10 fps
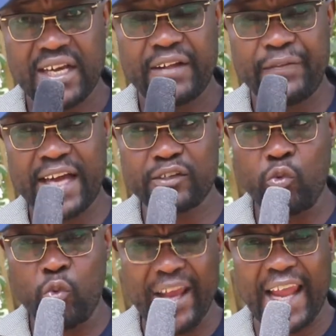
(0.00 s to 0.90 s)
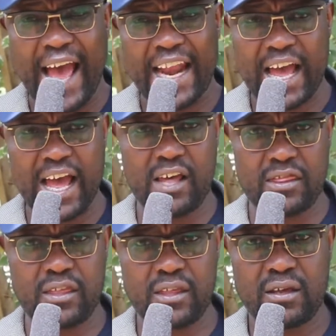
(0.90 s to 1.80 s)
that will
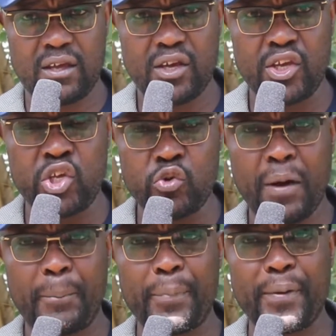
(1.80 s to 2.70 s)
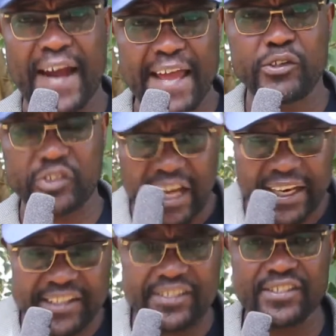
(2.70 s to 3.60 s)
unearth your prior
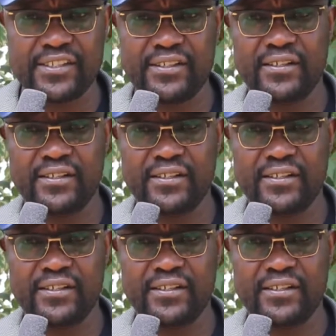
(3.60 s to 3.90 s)
talent